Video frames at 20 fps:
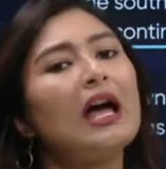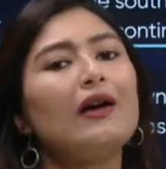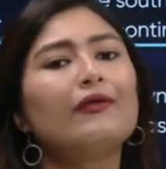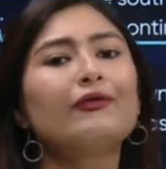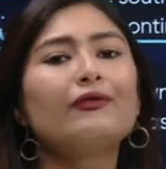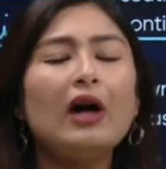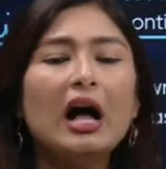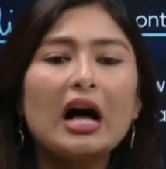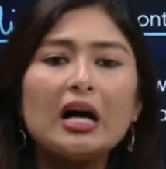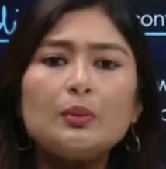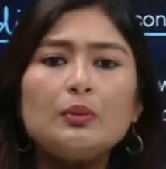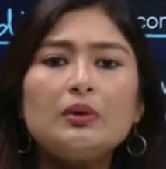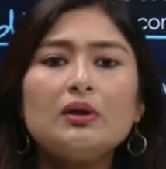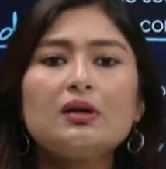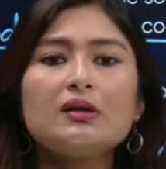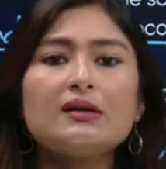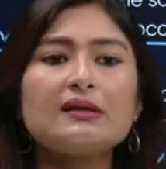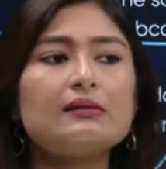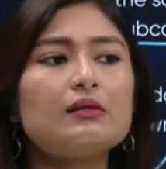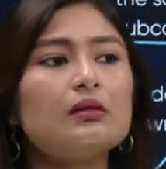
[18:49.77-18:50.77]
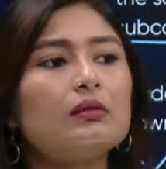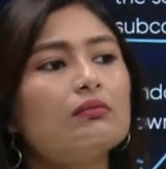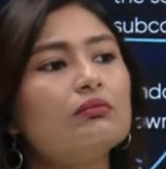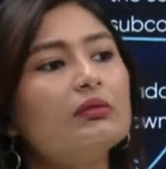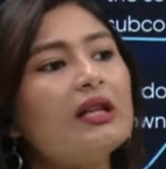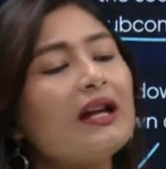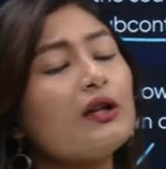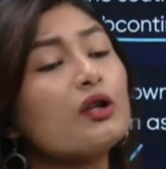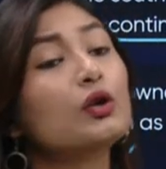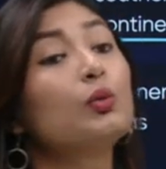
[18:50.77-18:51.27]
have farmers,
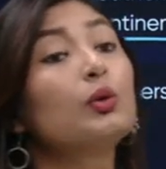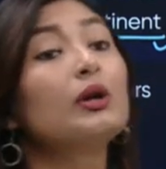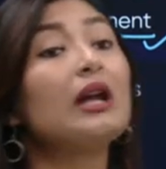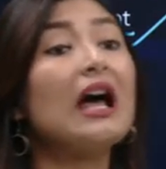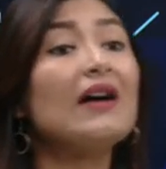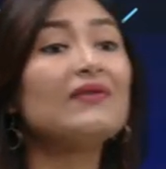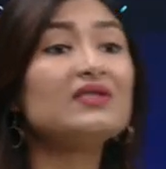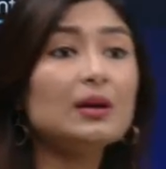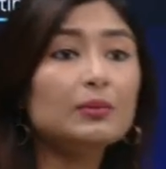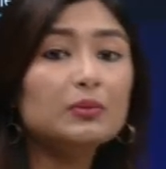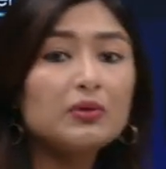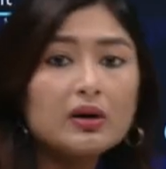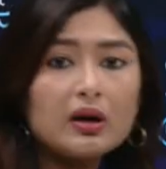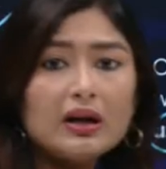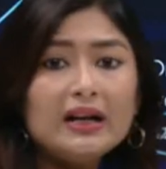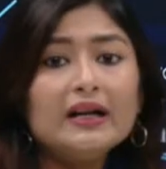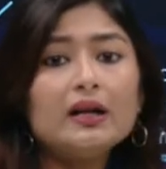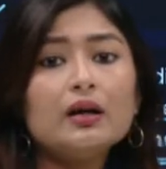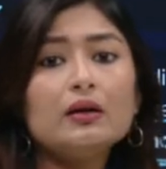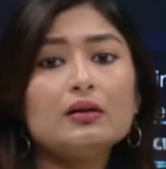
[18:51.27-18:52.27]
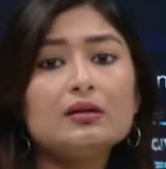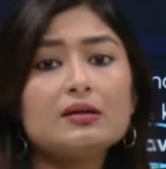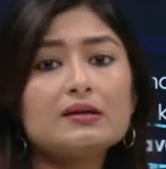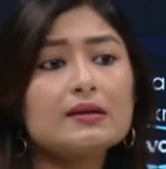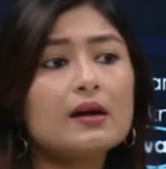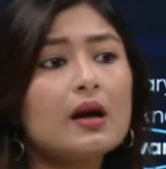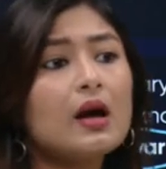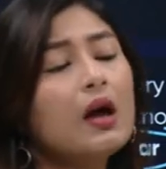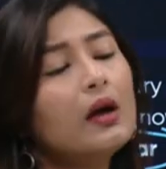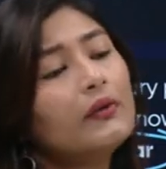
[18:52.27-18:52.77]
then you would have some traders,